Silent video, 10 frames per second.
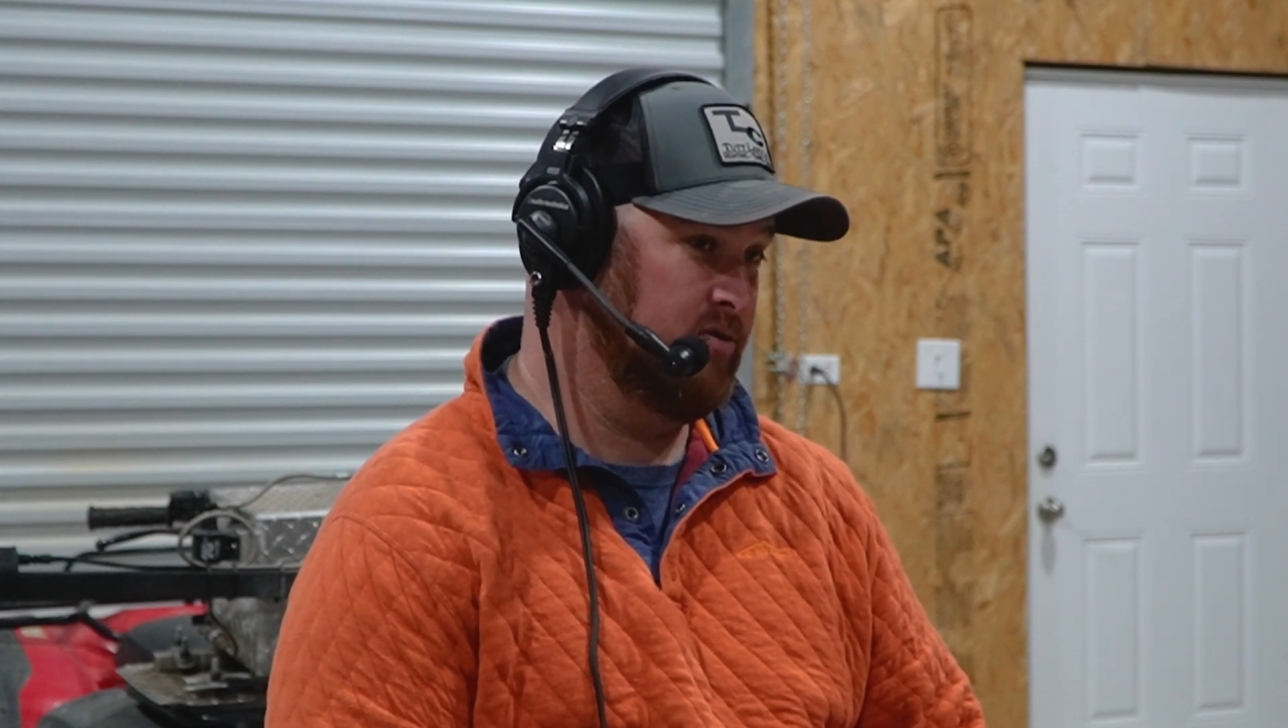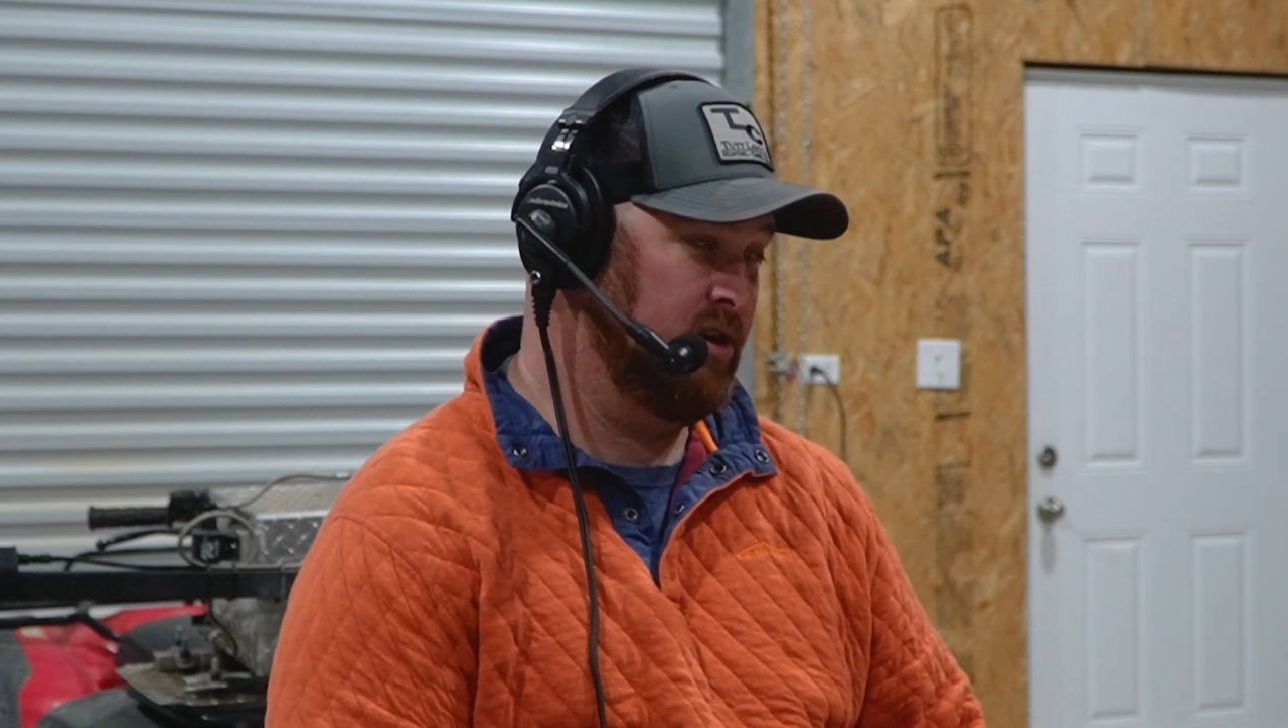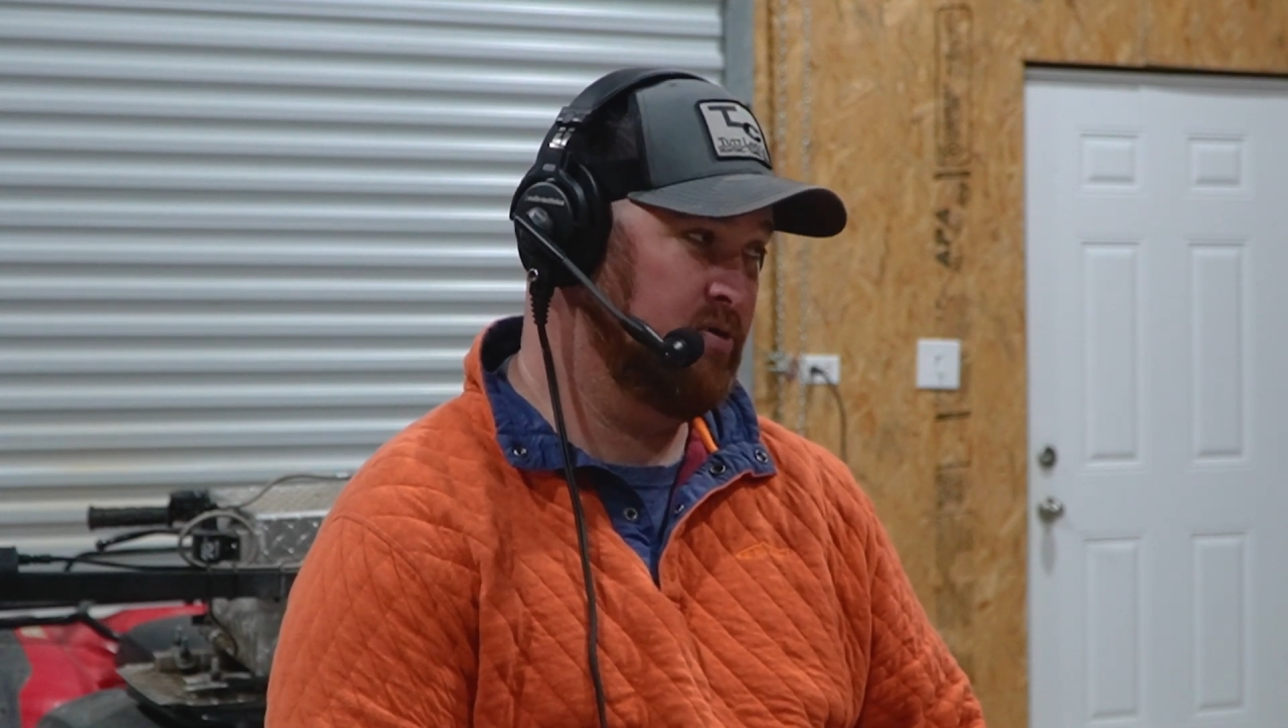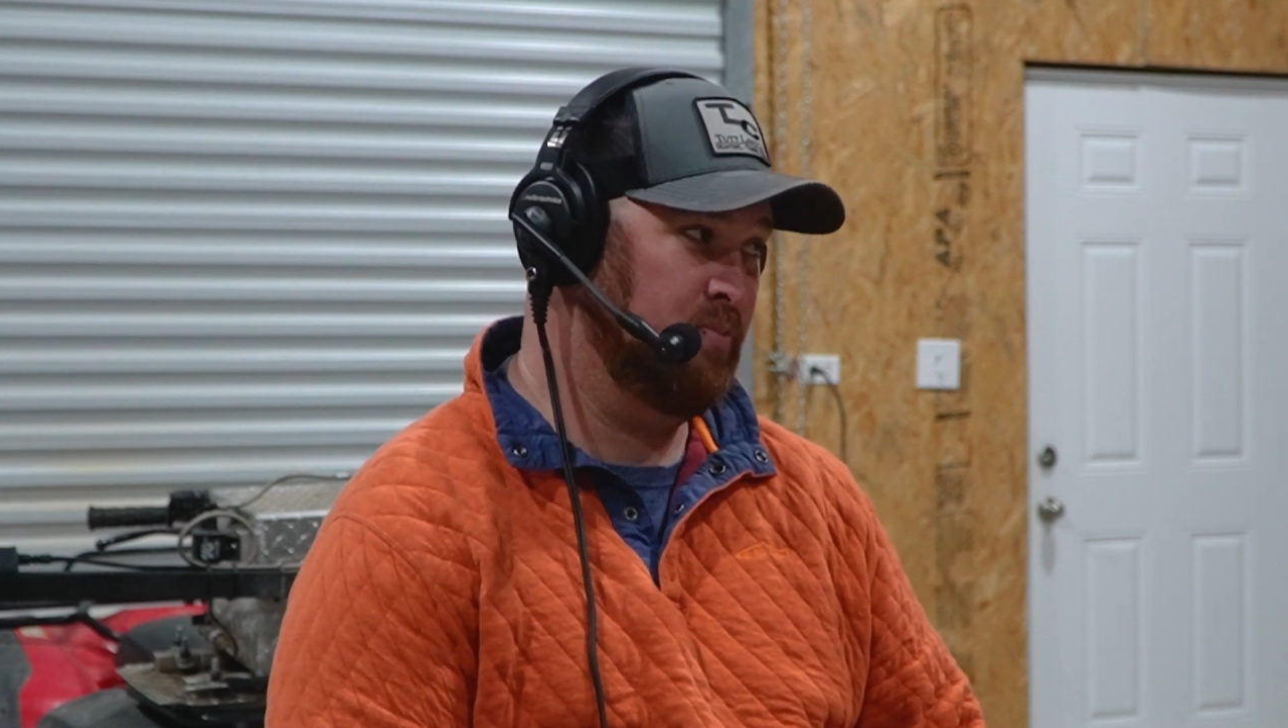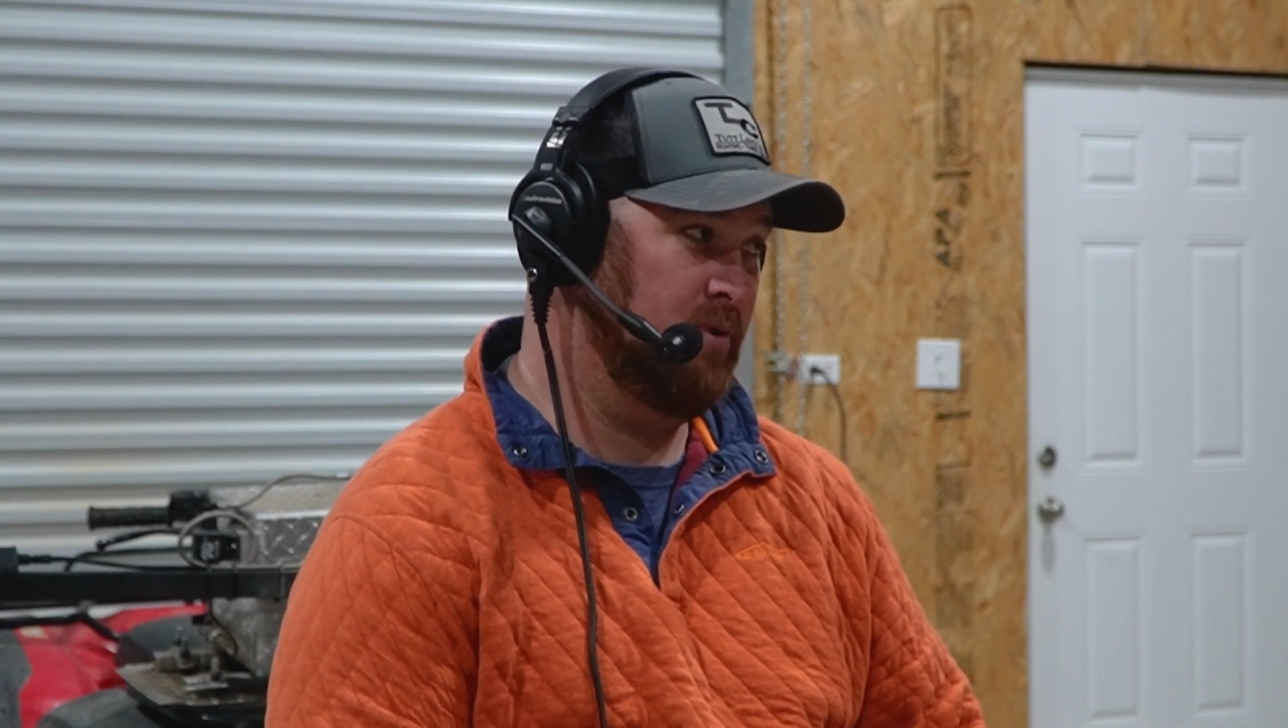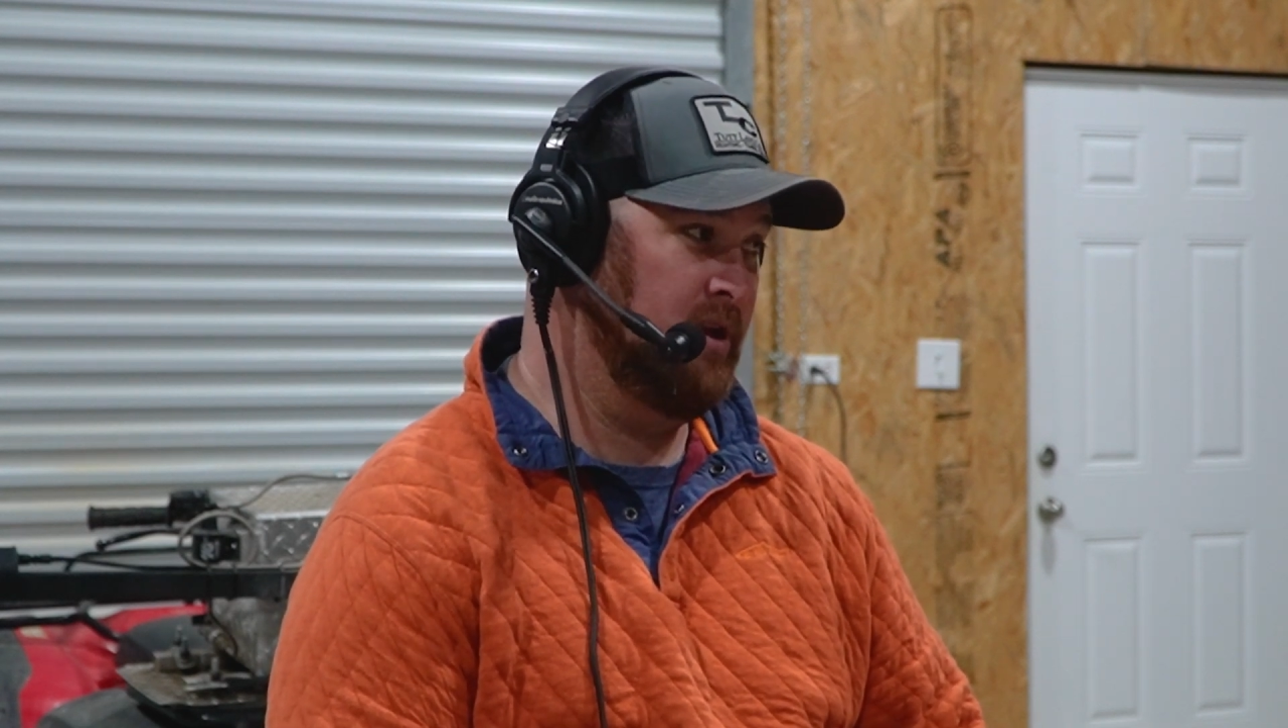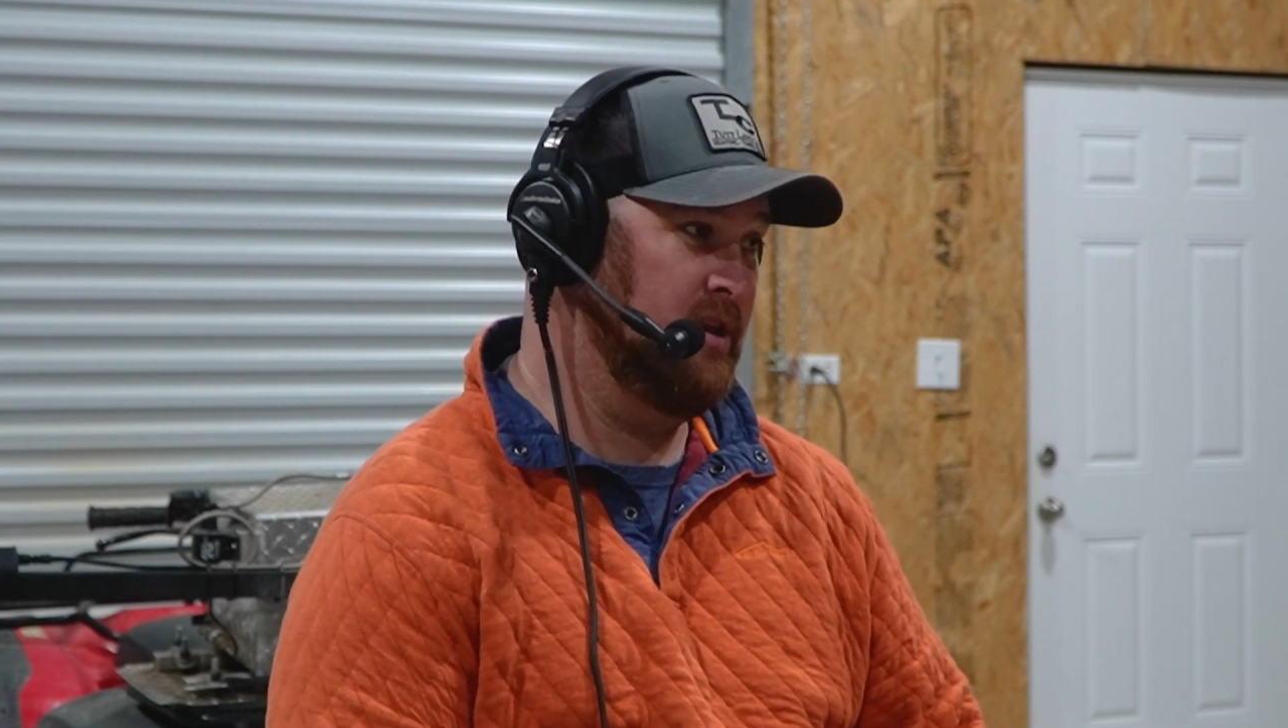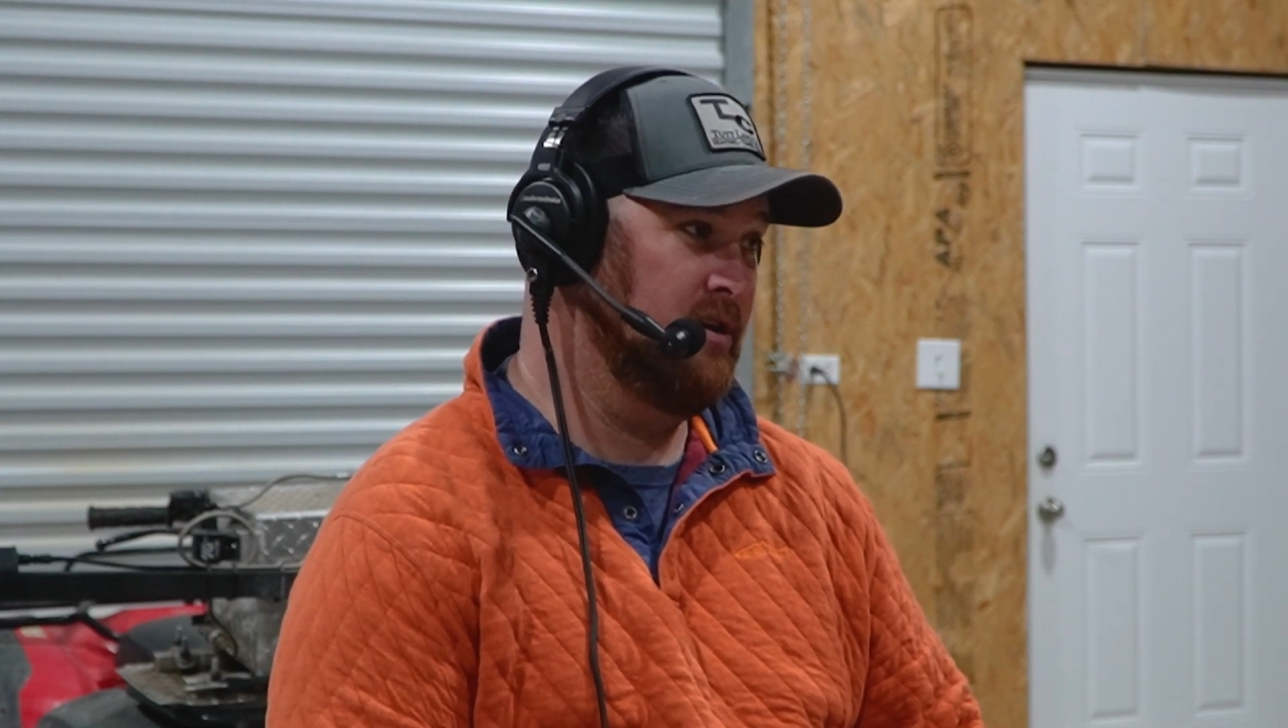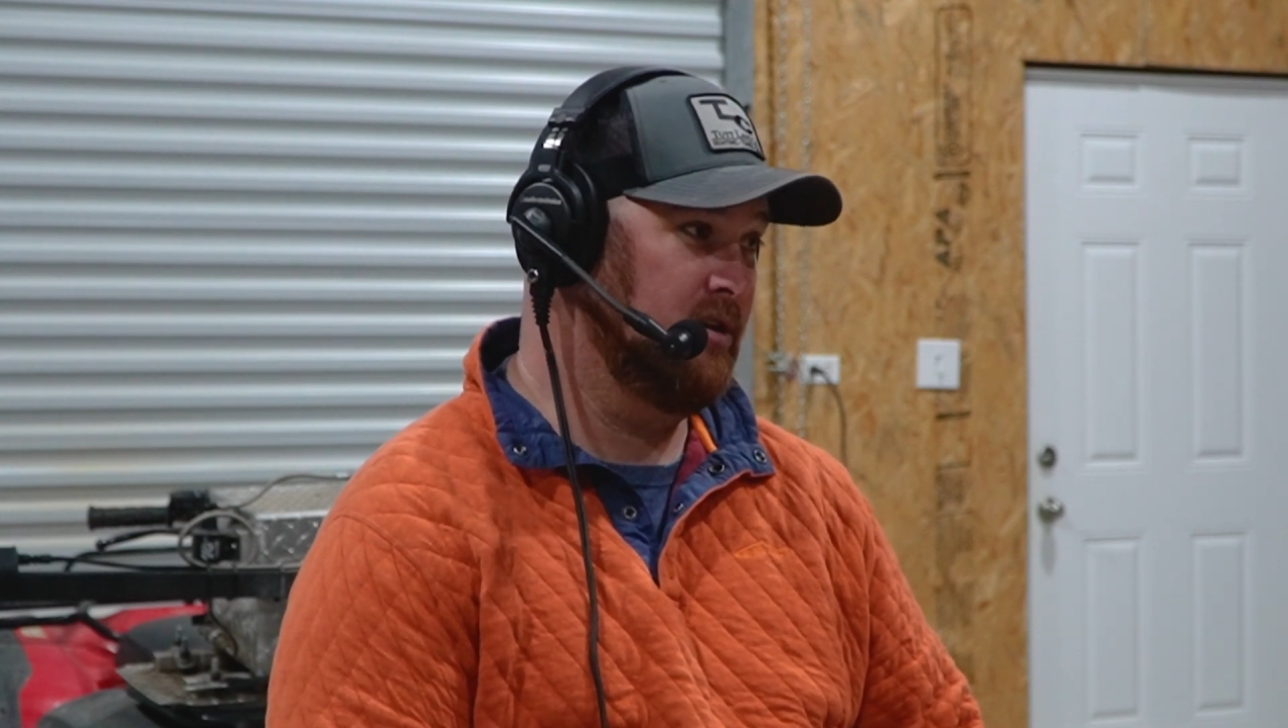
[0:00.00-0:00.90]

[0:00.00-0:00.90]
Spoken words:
there's plenty